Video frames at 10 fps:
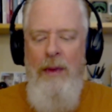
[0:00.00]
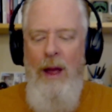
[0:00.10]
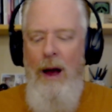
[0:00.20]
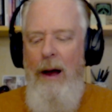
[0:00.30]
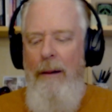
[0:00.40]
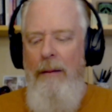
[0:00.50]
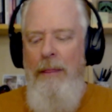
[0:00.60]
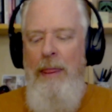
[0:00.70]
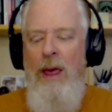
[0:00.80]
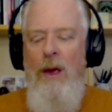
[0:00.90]
Uh,
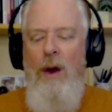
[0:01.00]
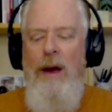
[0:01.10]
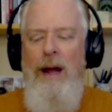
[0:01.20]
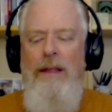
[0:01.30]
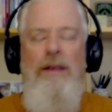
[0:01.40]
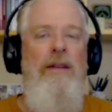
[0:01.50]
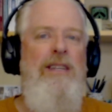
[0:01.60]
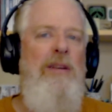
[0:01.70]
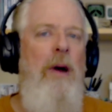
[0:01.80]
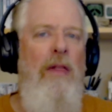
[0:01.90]
then
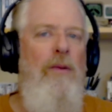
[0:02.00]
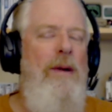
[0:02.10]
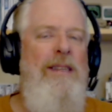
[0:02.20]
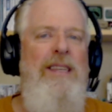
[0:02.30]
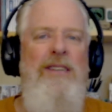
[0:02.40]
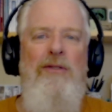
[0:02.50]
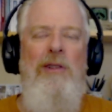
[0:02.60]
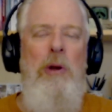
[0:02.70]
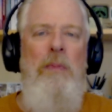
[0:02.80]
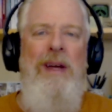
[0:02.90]
there's some other ones. These are a
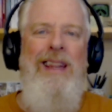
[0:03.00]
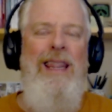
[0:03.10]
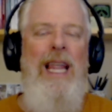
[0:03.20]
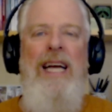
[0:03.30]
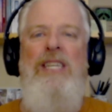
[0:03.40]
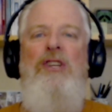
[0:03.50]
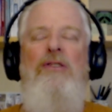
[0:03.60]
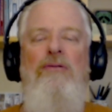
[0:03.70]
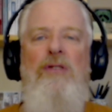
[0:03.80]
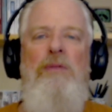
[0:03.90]
little bit less
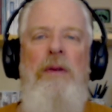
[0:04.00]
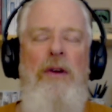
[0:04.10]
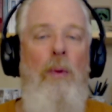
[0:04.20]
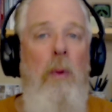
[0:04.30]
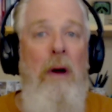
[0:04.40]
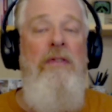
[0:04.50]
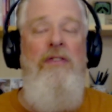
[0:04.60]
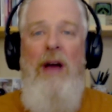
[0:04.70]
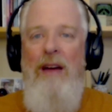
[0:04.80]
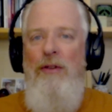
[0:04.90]
used, but they're
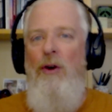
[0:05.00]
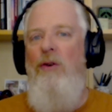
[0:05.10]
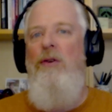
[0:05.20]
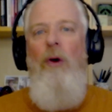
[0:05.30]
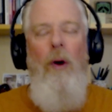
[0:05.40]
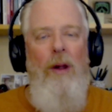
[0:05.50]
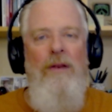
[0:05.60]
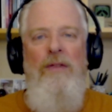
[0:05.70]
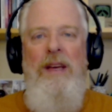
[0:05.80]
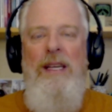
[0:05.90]
ones I've heard all
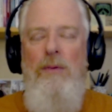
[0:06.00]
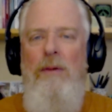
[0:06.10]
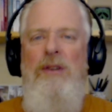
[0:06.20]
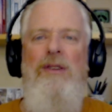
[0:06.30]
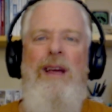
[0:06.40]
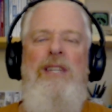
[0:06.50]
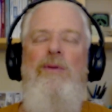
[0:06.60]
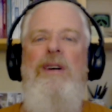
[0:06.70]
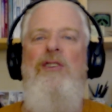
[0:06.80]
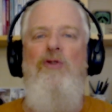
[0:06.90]
of these. What would you like
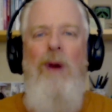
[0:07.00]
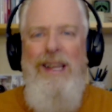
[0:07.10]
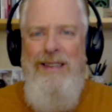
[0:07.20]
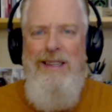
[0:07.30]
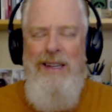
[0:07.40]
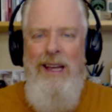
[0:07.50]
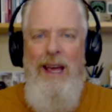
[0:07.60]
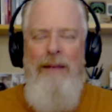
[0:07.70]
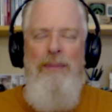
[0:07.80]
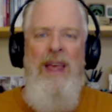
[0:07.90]
to address
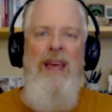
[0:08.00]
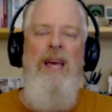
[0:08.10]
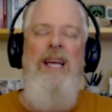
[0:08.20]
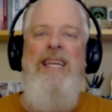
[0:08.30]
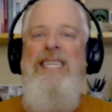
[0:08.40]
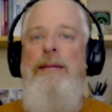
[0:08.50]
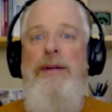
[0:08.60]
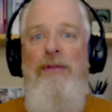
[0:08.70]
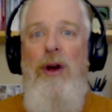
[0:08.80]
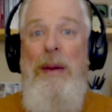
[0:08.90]
today? That
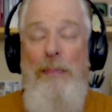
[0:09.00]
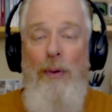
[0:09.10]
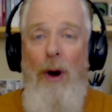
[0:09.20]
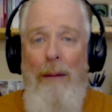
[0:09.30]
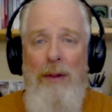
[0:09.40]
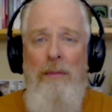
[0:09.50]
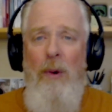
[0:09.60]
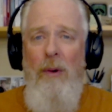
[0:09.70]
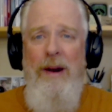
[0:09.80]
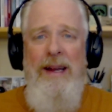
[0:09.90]
seems very problem
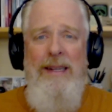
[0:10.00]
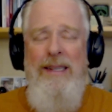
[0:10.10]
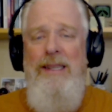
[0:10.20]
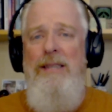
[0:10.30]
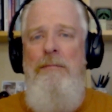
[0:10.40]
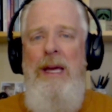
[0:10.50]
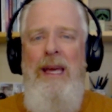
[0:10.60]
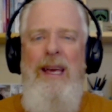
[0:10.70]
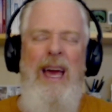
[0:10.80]
oriented to me.